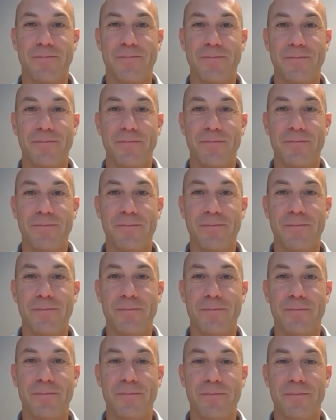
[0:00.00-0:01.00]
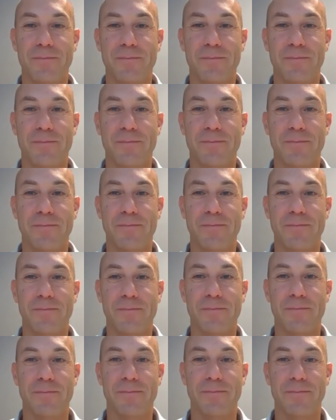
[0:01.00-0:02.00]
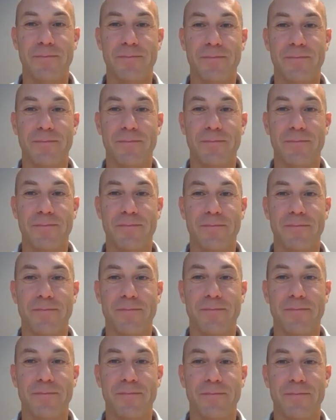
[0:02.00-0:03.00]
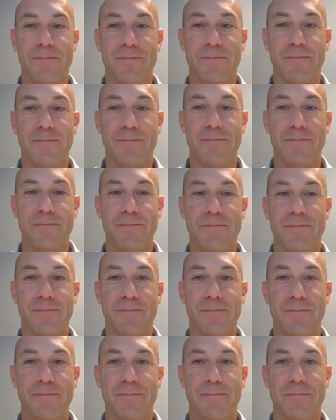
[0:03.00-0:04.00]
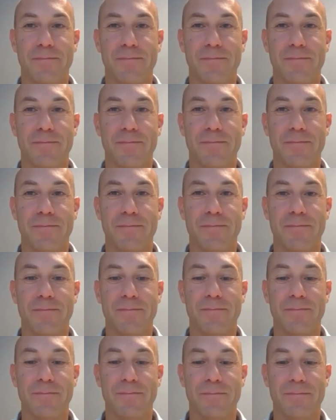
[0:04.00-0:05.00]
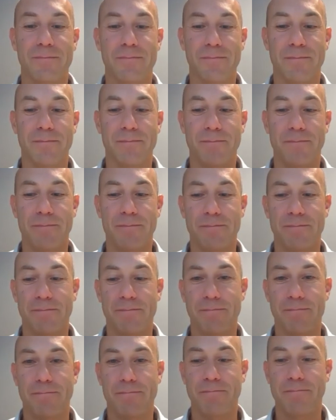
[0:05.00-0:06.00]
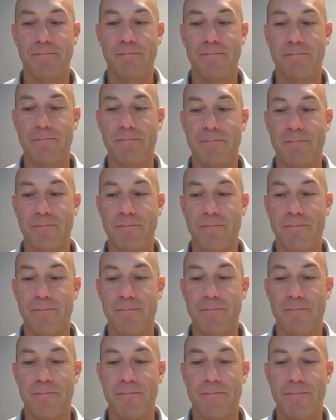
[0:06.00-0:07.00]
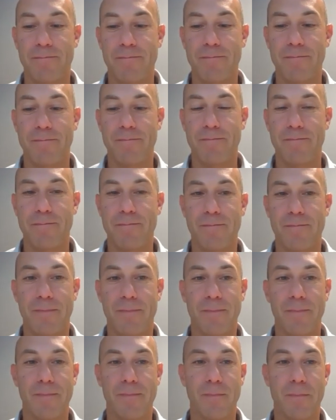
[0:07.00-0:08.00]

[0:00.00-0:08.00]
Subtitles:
(not speaking)